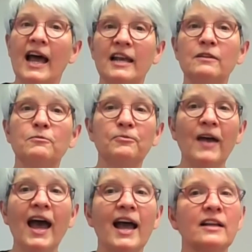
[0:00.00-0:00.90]
And in
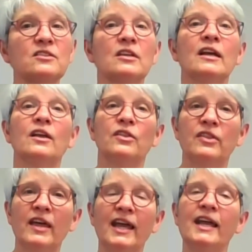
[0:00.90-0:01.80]
fact,
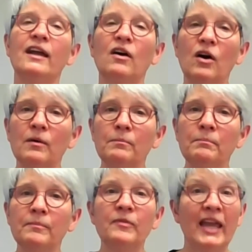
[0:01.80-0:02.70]
they
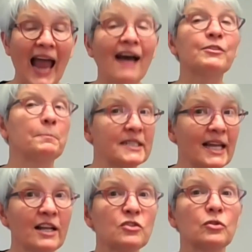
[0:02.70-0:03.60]
they have the
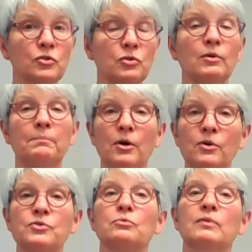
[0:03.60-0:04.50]
potential to
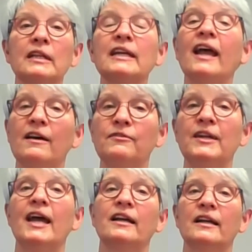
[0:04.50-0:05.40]
impose a really
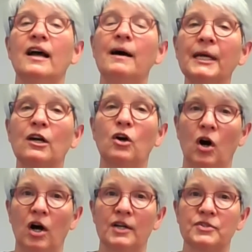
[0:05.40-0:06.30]
heavy economic
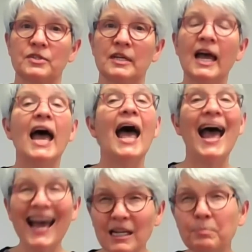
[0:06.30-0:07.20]
cost
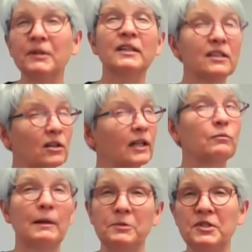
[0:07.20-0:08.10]
and political
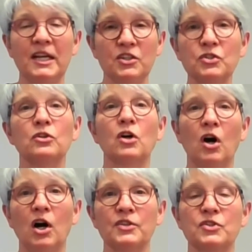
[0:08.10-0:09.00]
and reputational
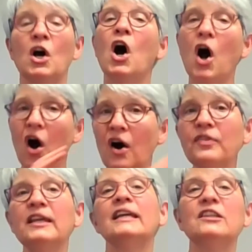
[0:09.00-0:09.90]
cost
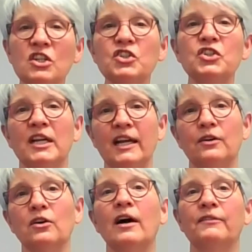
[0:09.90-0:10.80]
on the
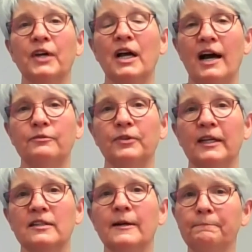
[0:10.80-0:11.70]
initiator of the
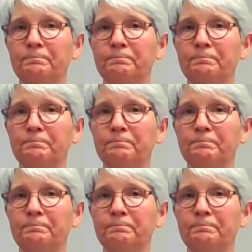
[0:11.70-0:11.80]
conflict.